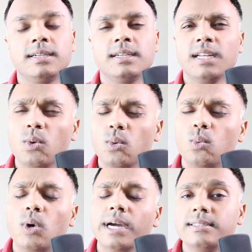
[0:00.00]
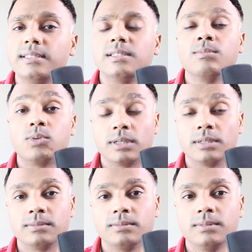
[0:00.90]
Now, why is this
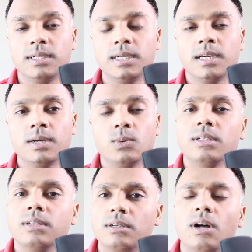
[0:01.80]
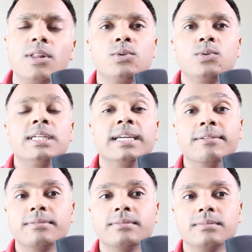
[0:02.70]
important? Well, all through
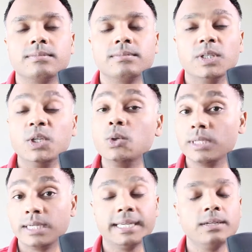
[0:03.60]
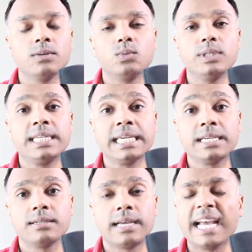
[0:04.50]
life, you and I, we
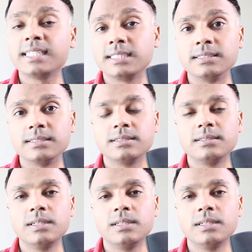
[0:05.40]
take actions.